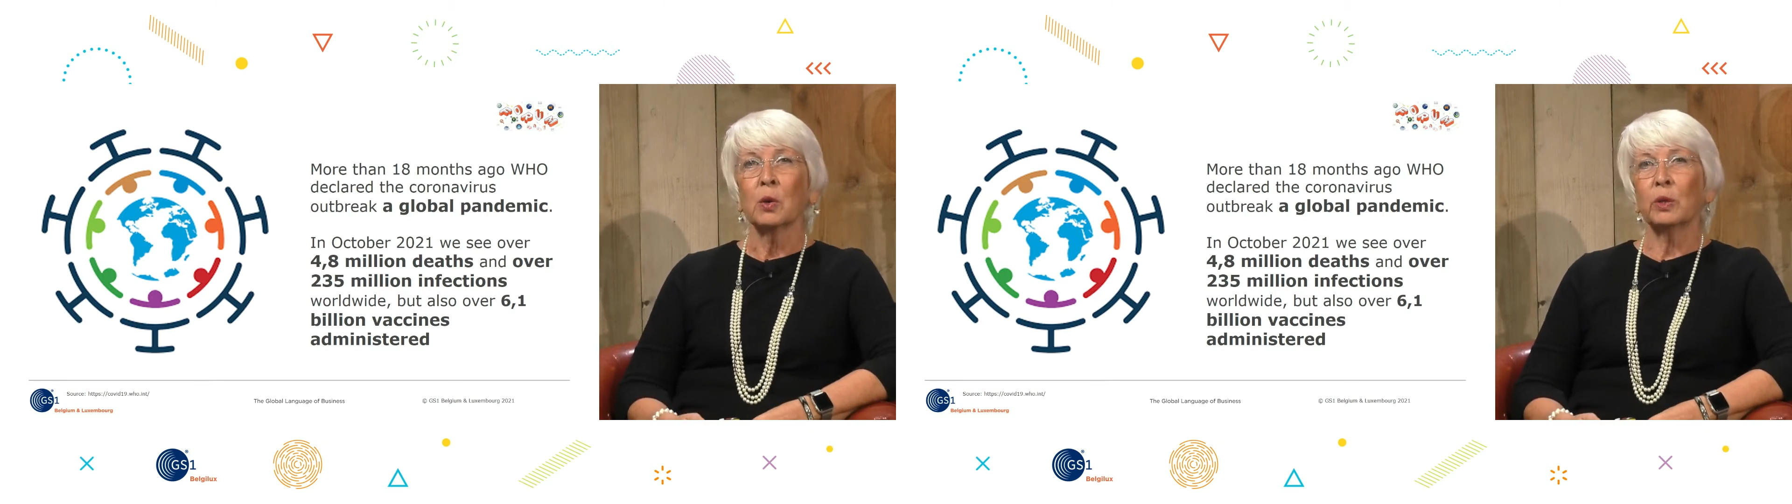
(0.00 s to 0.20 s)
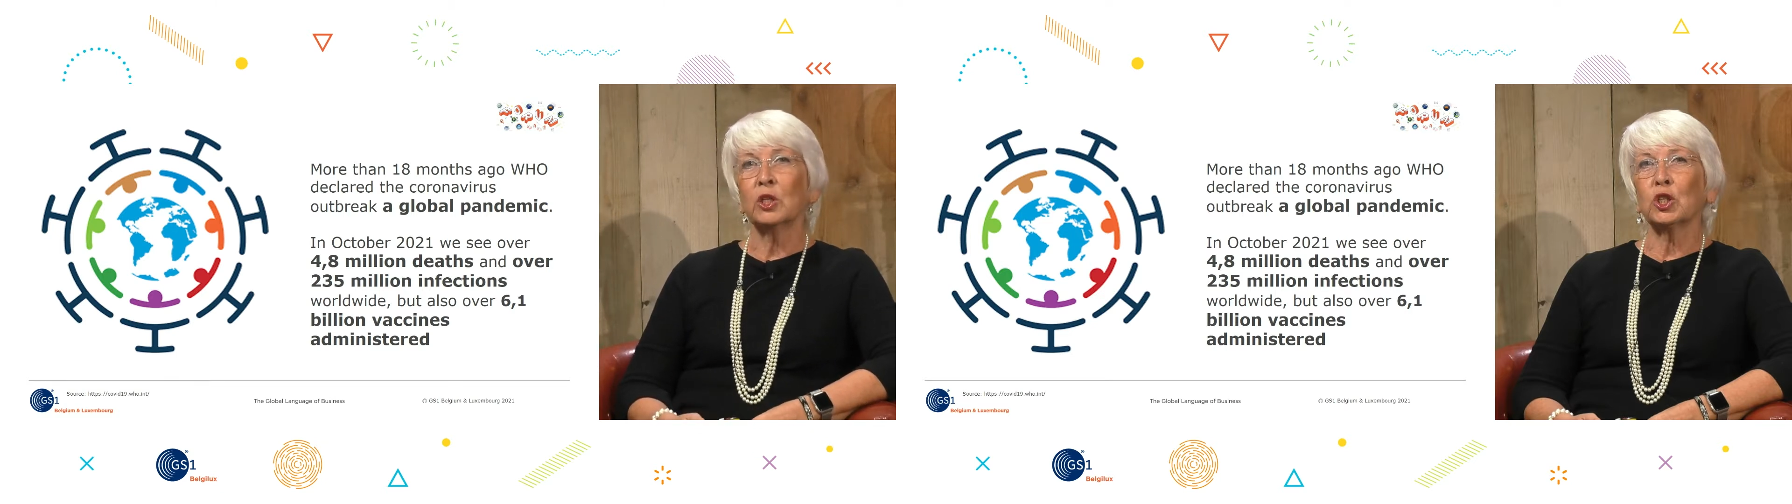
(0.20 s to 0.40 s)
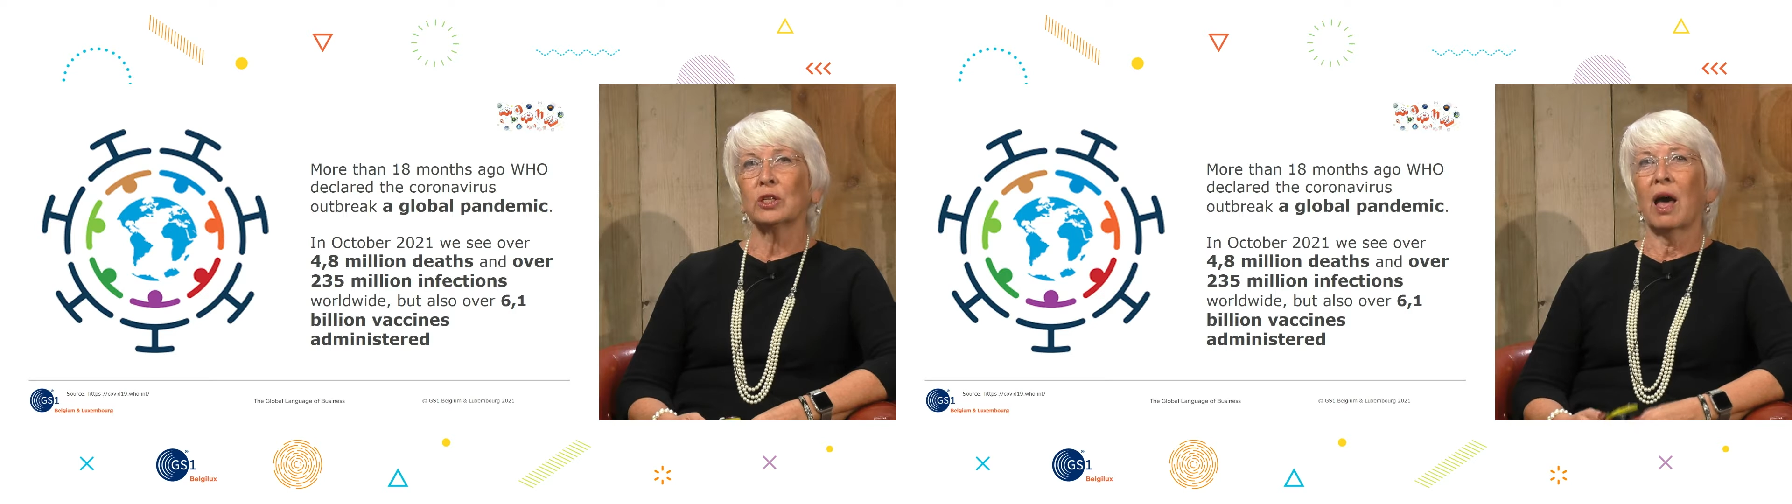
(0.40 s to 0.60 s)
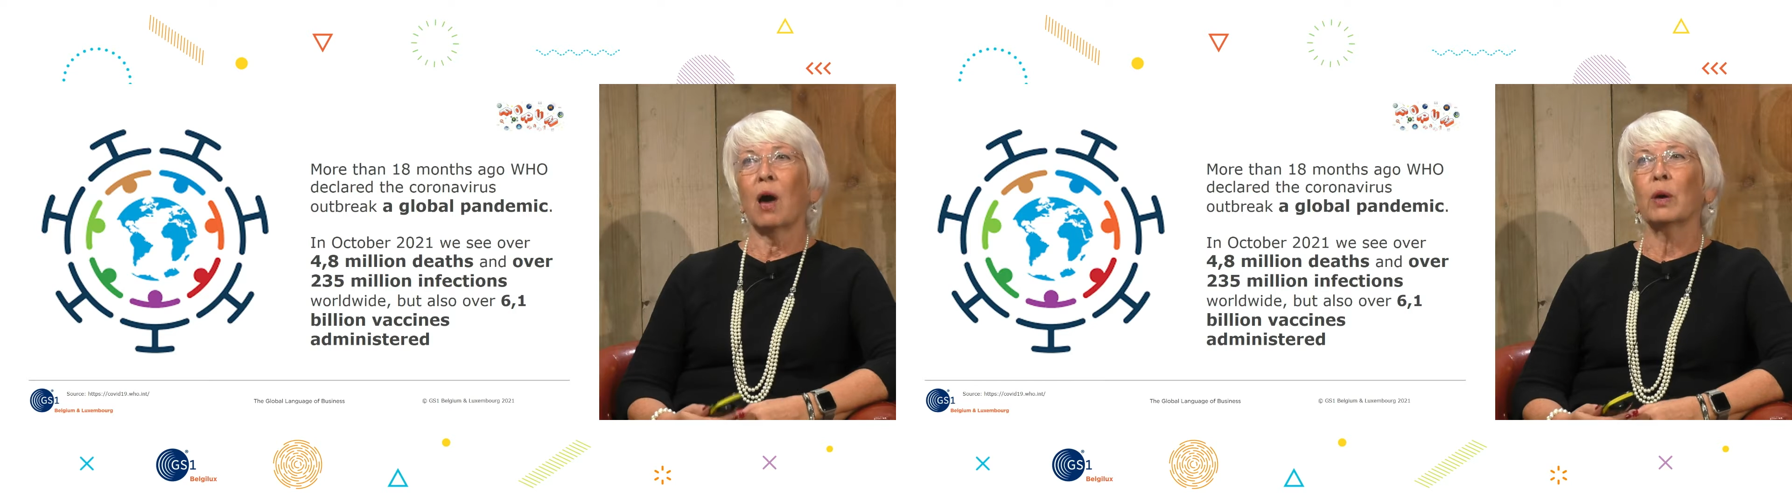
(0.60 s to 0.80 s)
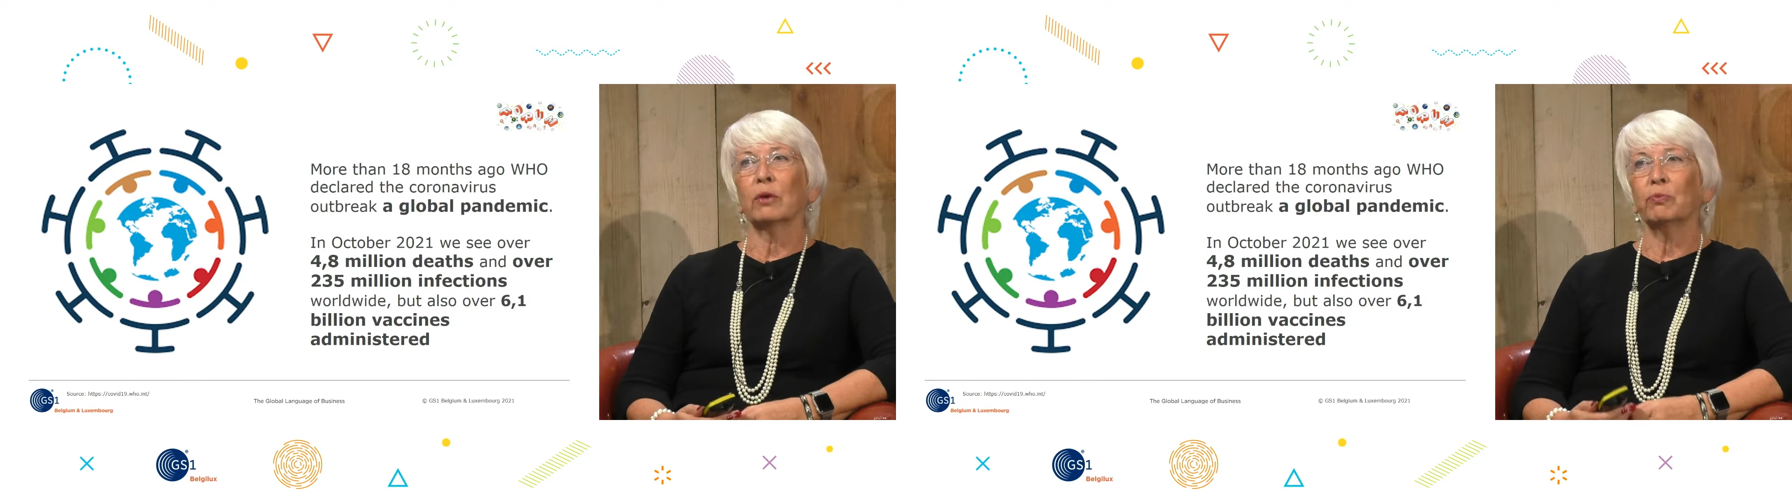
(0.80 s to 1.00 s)
which
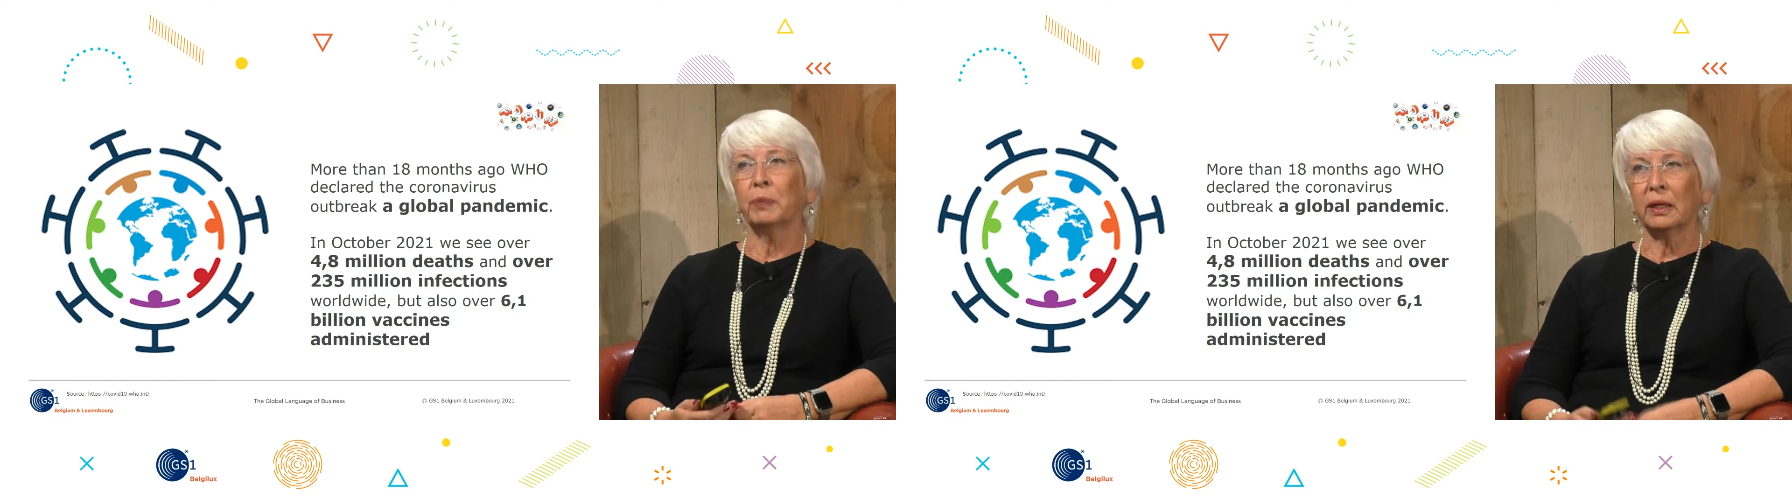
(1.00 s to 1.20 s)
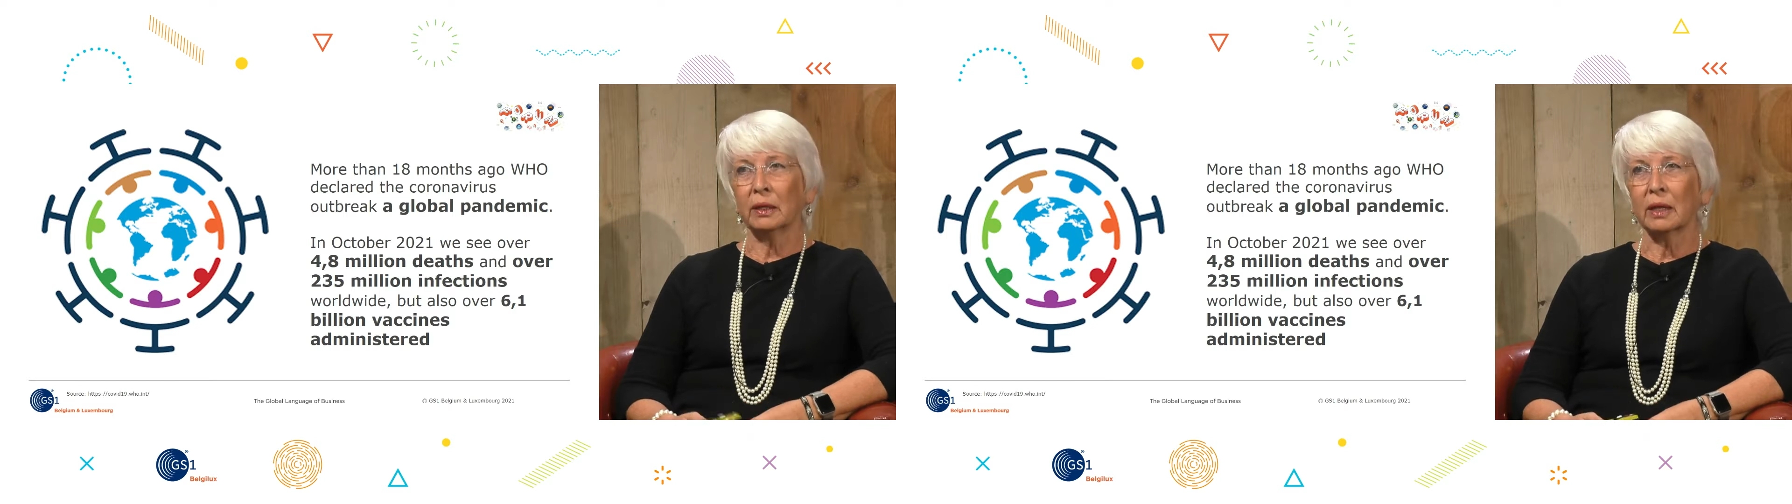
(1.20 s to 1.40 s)
now have been